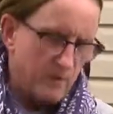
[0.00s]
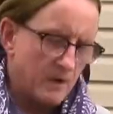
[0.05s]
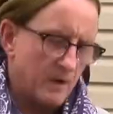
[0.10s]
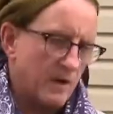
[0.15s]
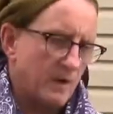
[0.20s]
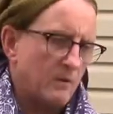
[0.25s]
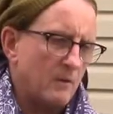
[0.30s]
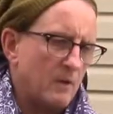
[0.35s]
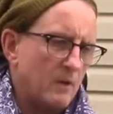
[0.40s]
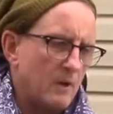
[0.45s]
You
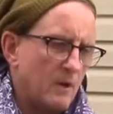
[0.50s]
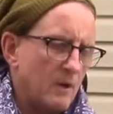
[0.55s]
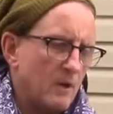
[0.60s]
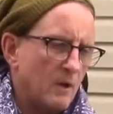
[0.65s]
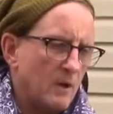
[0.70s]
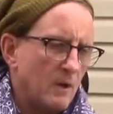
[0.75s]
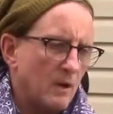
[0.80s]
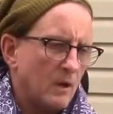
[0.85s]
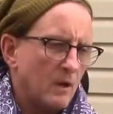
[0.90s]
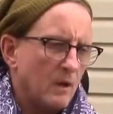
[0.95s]
know,
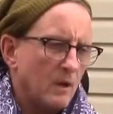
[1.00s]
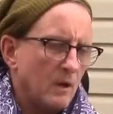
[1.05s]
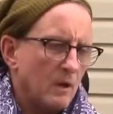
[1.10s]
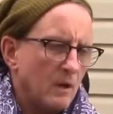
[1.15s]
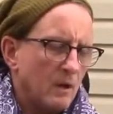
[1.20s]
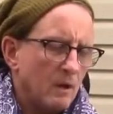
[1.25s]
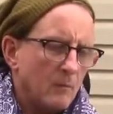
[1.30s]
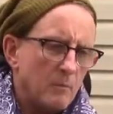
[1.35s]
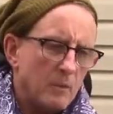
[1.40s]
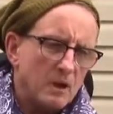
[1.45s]

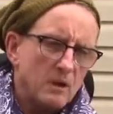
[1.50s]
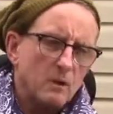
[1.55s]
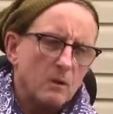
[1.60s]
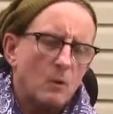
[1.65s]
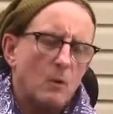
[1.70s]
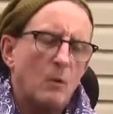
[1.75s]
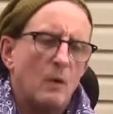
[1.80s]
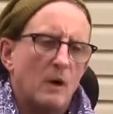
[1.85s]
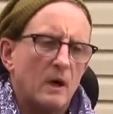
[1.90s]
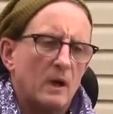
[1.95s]
Mello
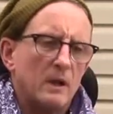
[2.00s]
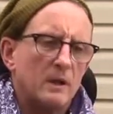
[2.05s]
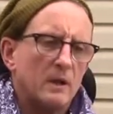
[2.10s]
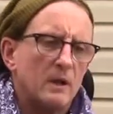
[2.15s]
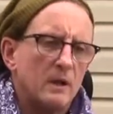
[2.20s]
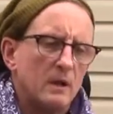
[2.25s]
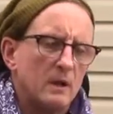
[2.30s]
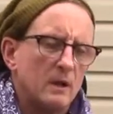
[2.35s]
quad.